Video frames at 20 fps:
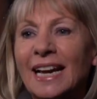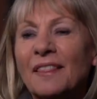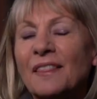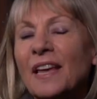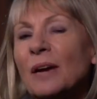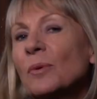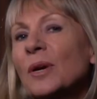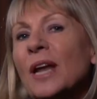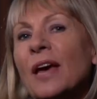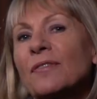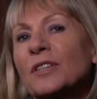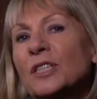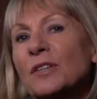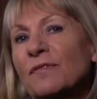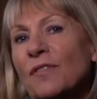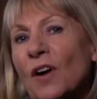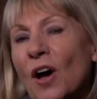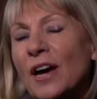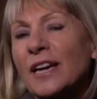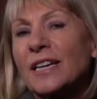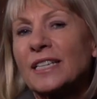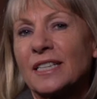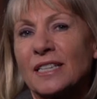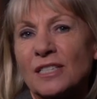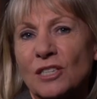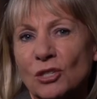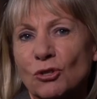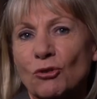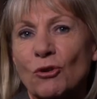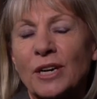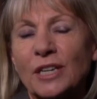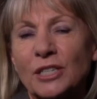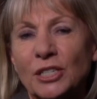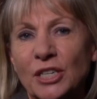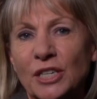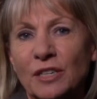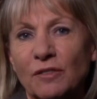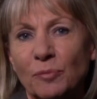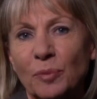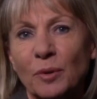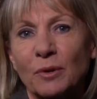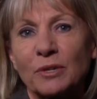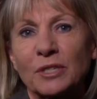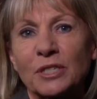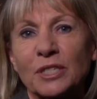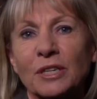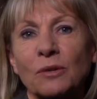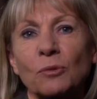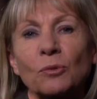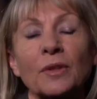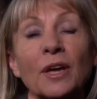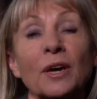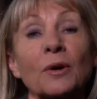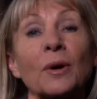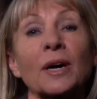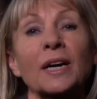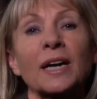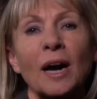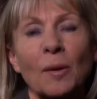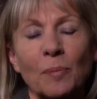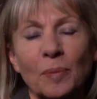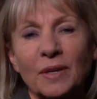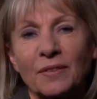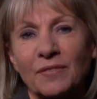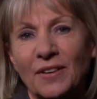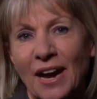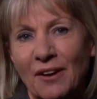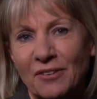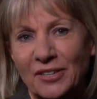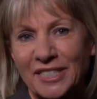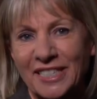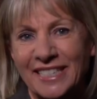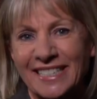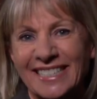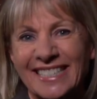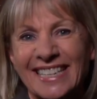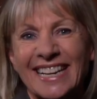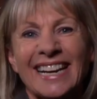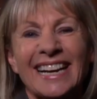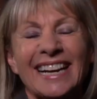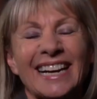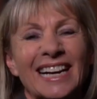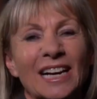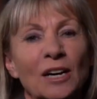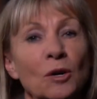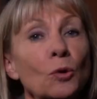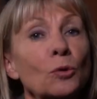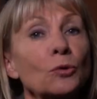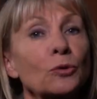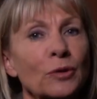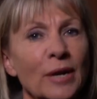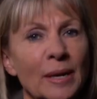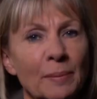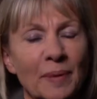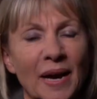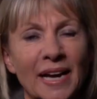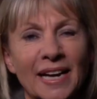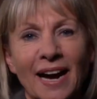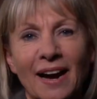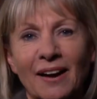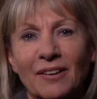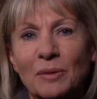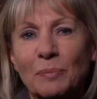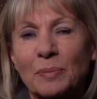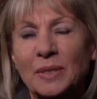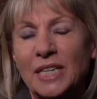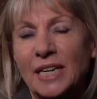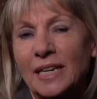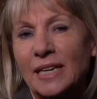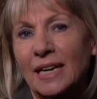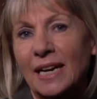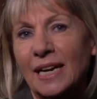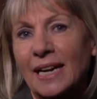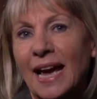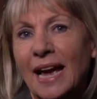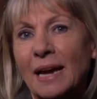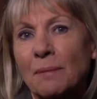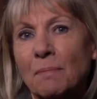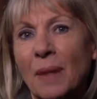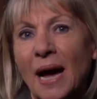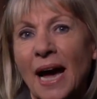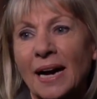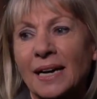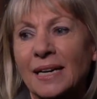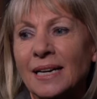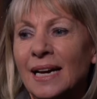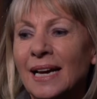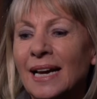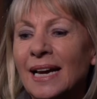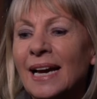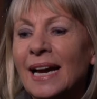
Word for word: they were never devised as a trilogy of books, although a couple of characters, uh, Audric Bayard in particular, came back.